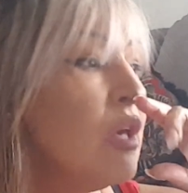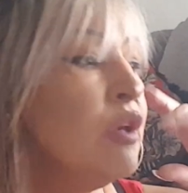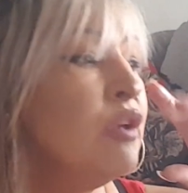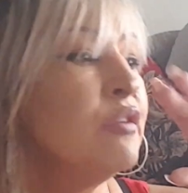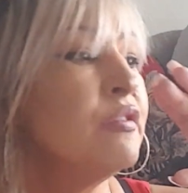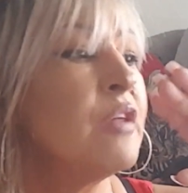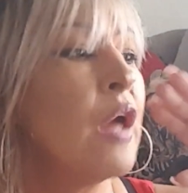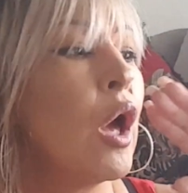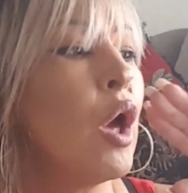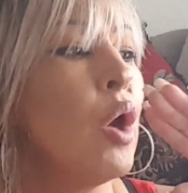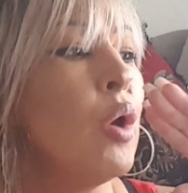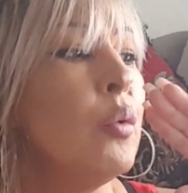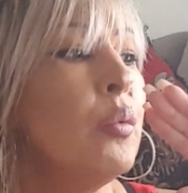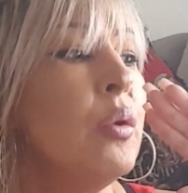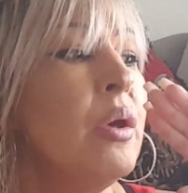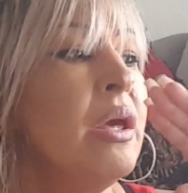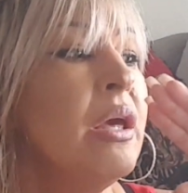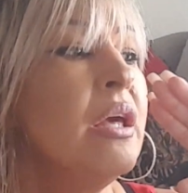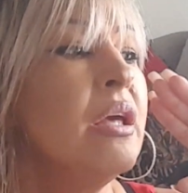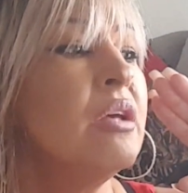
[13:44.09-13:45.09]

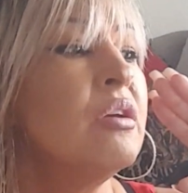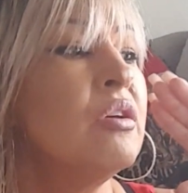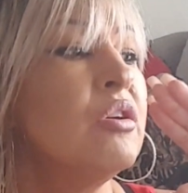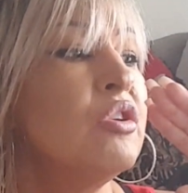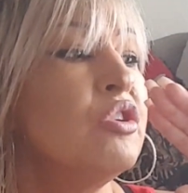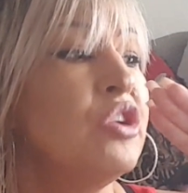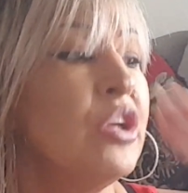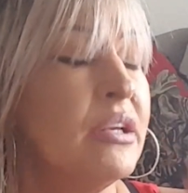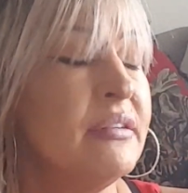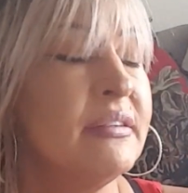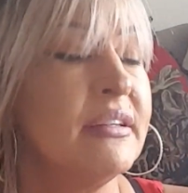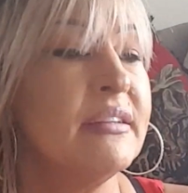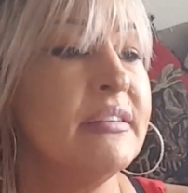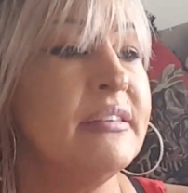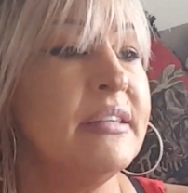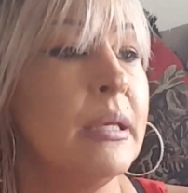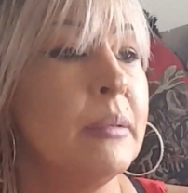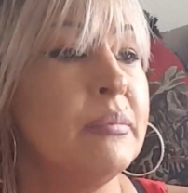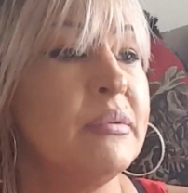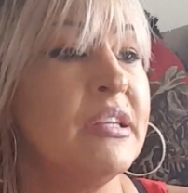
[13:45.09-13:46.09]
So, Jessica
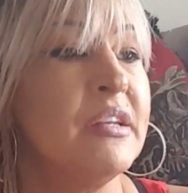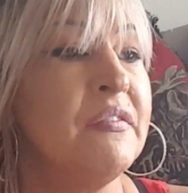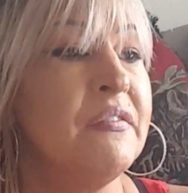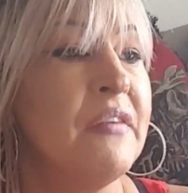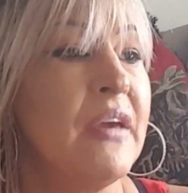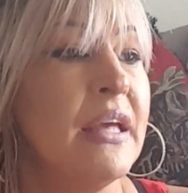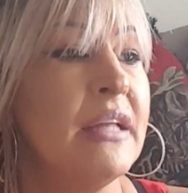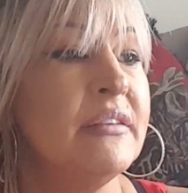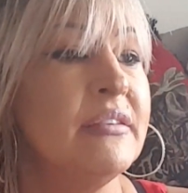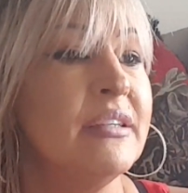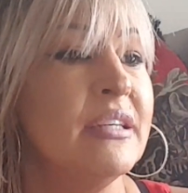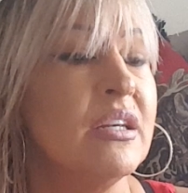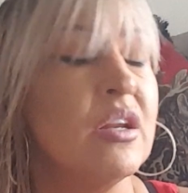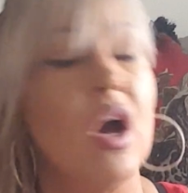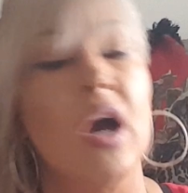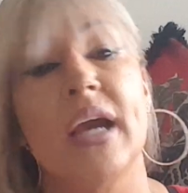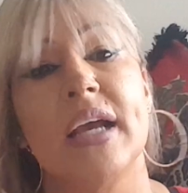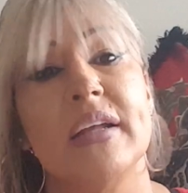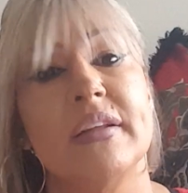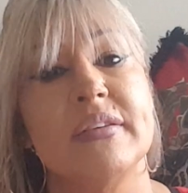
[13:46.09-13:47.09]
Simpson Fancy
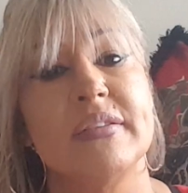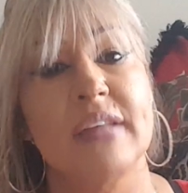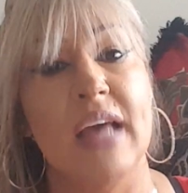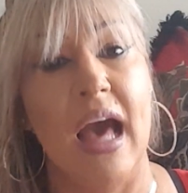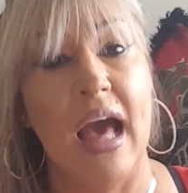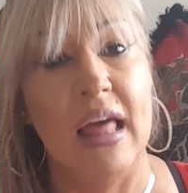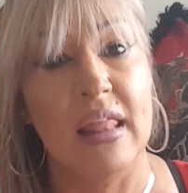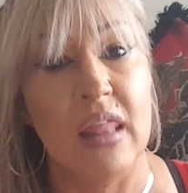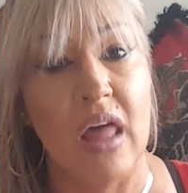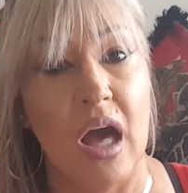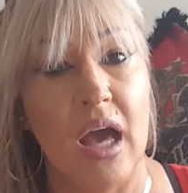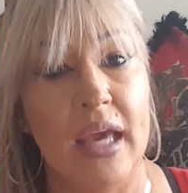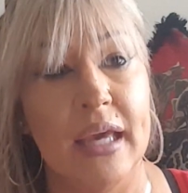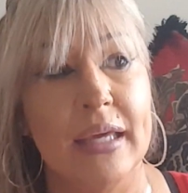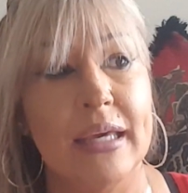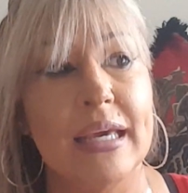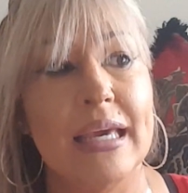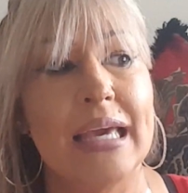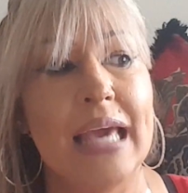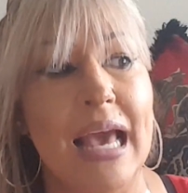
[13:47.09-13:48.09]
Nights, I
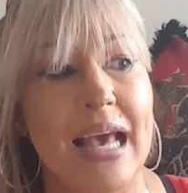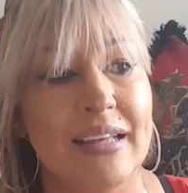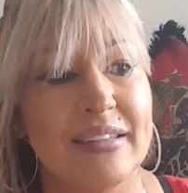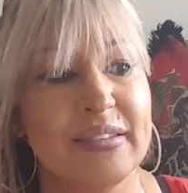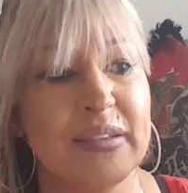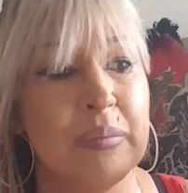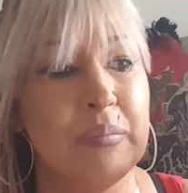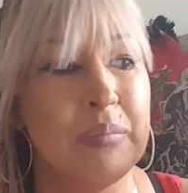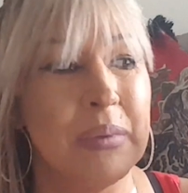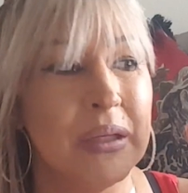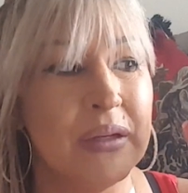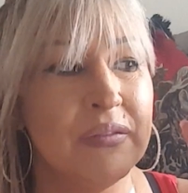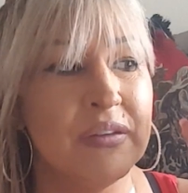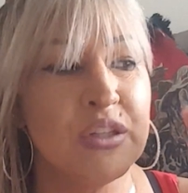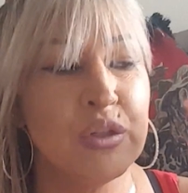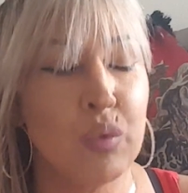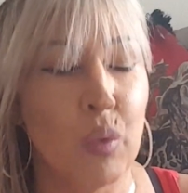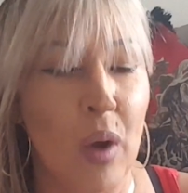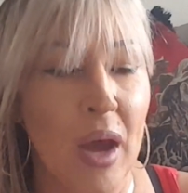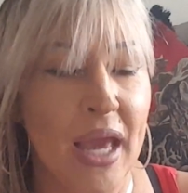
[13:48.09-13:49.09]
like. It has a bit of a
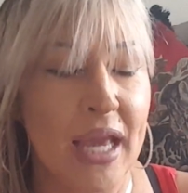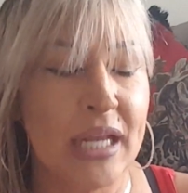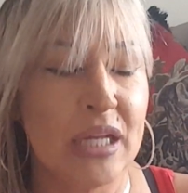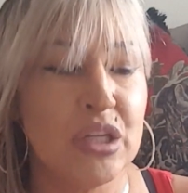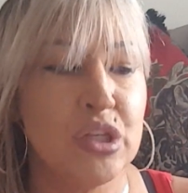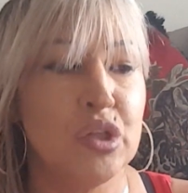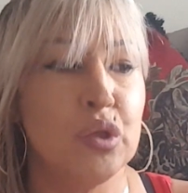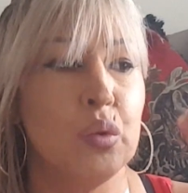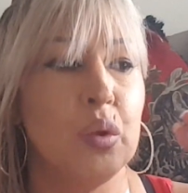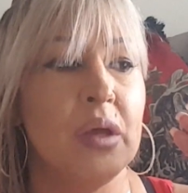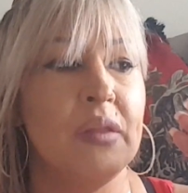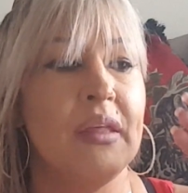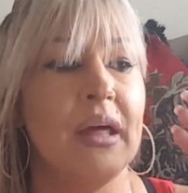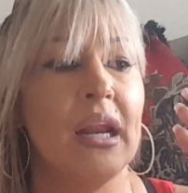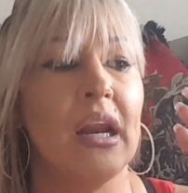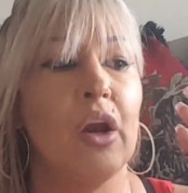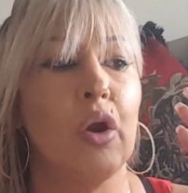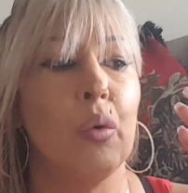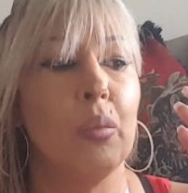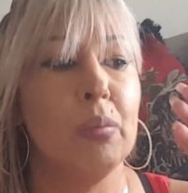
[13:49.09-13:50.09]
twang to it that
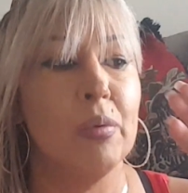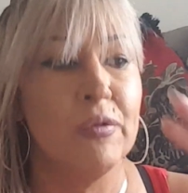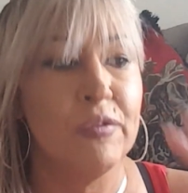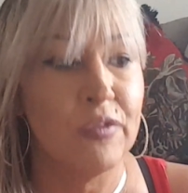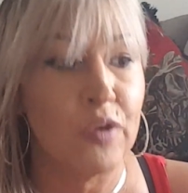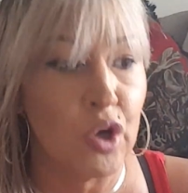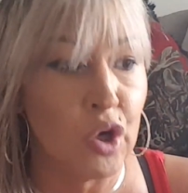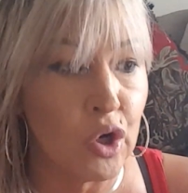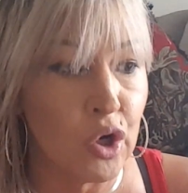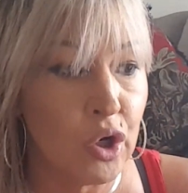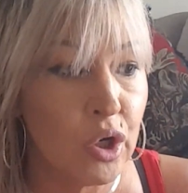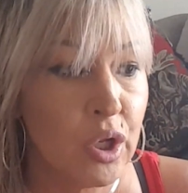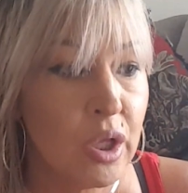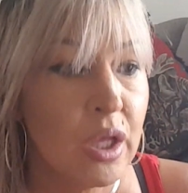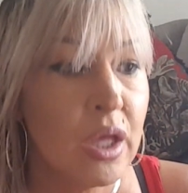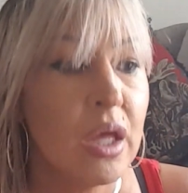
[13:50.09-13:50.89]
I don't prefer.